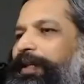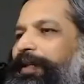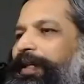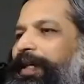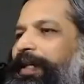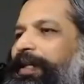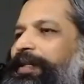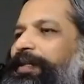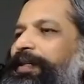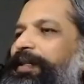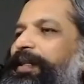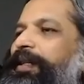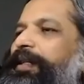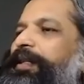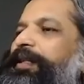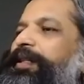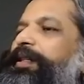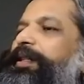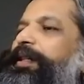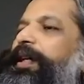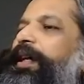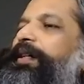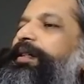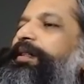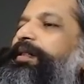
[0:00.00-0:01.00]
there is a
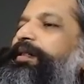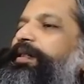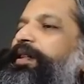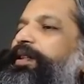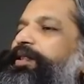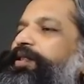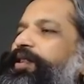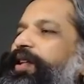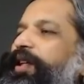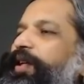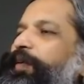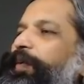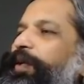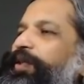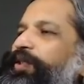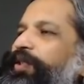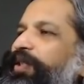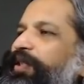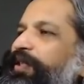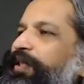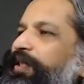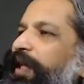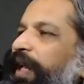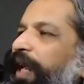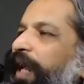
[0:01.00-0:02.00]
transition
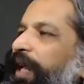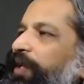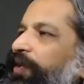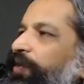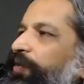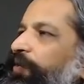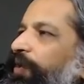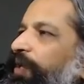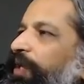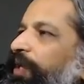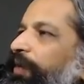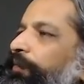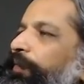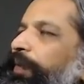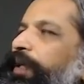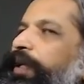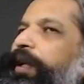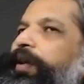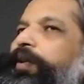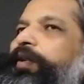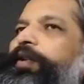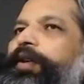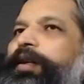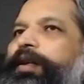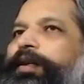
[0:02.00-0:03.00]
which is actually
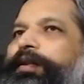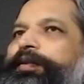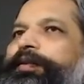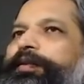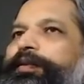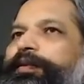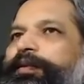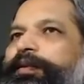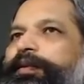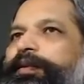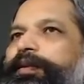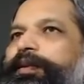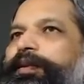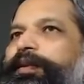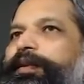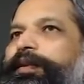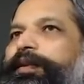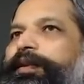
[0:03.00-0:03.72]
miraculous,